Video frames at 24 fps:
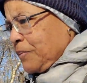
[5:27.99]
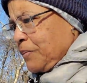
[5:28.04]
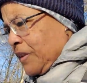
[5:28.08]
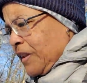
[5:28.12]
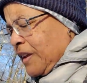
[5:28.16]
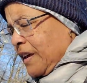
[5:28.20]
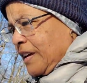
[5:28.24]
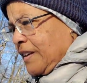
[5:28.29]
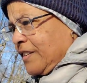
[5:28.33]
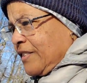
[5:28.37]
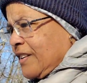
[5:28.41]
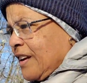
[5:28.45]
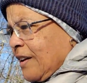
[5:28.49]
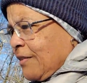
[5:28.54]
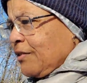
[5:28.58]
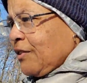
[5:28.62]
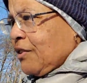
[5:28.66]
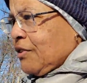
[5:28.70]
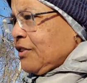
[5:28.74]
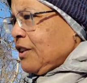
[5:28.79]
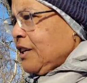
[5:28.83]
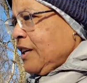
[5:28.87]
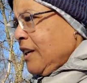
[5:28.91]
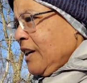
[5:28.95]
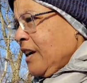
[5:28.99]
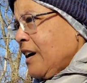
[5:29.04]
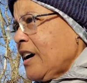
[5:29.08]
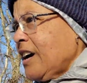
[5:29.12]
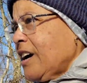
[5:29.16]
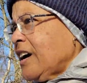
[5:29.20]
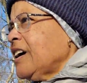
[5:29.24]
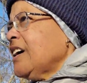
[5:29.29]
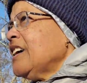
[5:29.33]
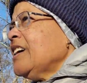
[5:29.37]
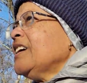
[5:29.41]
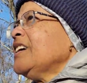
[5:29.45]
it's definitely
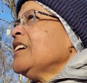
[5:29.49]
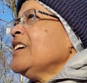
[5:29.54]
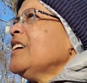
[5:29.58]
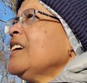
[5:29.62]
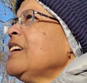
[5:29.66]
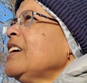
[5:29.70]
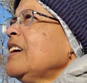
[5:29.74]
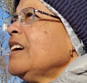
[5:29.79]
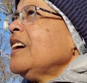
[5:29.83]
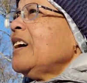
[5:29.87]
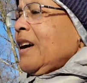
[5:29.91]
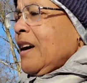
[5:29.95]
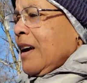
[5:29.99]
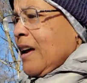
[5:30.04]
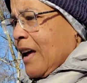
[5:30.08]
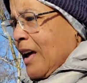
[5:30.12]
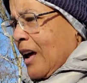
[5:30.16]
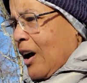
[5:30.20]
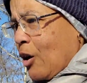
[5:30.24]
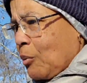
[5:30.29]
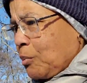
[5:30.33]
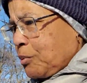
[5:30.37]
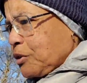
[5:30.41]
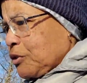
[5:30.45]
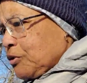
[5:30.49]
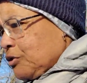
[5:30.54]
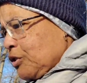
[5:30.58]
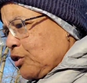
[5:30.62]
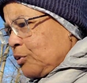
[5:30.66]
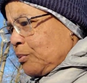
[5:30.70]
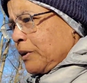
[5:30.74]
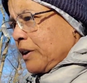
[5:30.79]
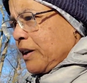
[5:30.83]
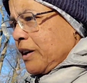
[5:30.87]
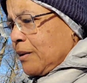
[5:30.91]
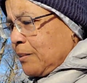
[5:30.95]
helped a little
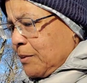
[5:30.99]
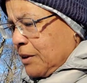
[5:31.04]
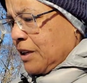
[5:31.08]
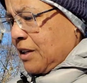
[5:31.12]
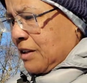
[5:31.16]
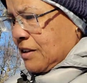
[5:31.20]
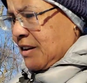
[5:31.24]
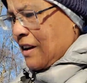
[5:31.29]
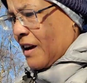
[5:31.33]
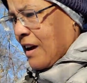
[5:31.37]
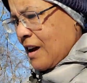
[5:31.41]
bit. I mean,